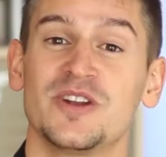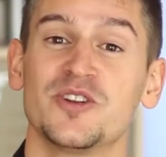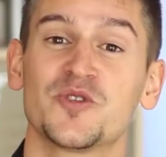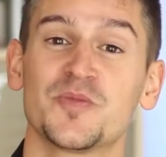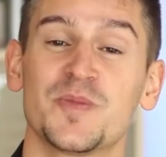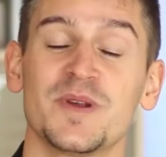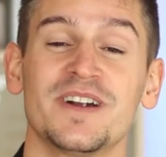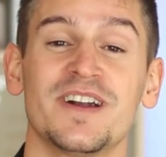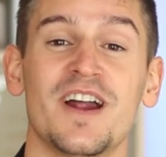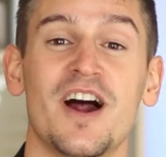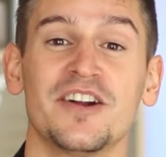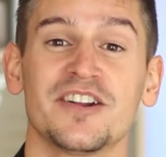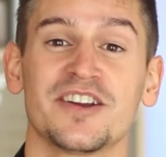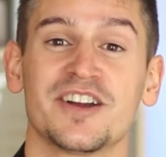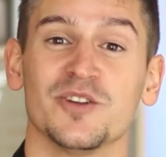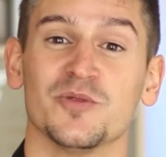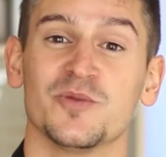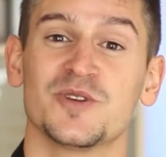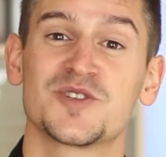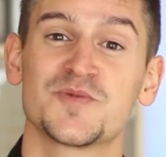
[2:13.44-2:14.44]
when you spin an
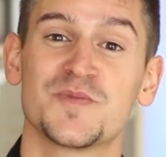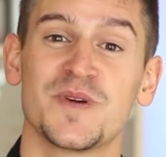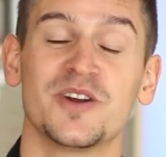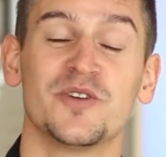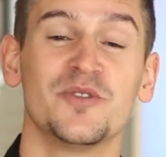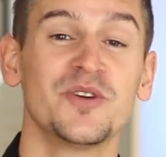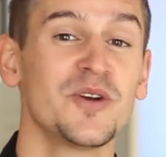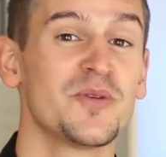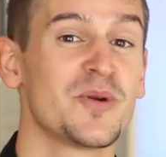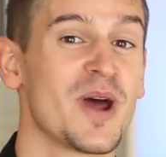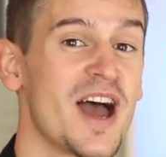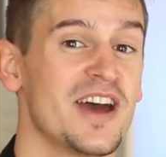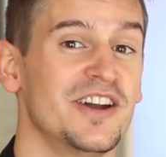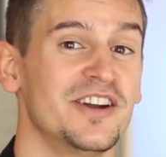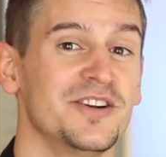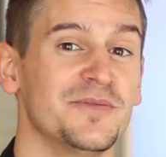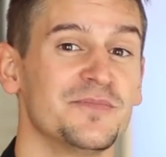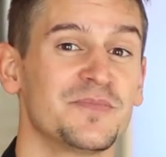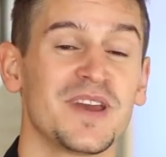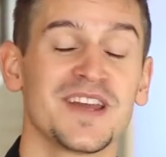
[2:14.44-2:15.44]
article with Spin
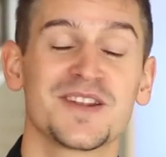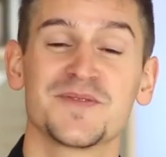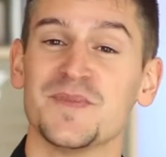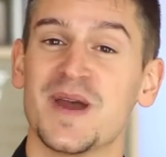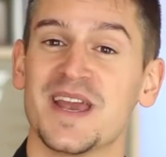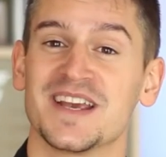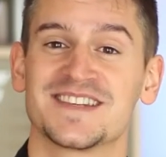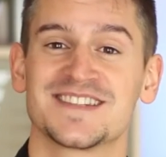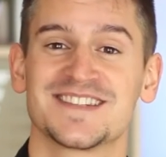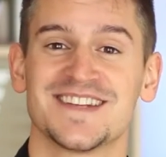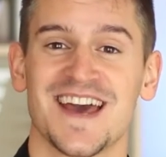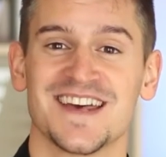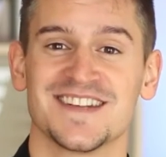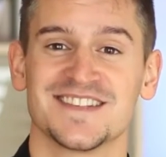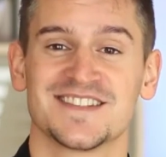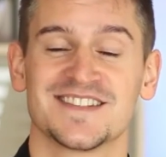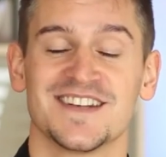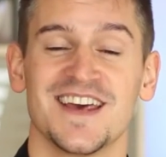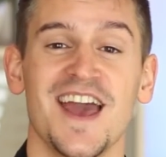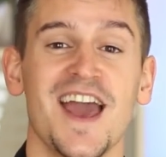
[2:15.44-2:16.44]
Rewriter, it makes
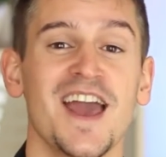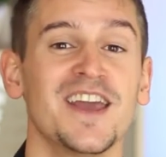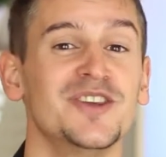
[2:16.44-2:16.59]
sense.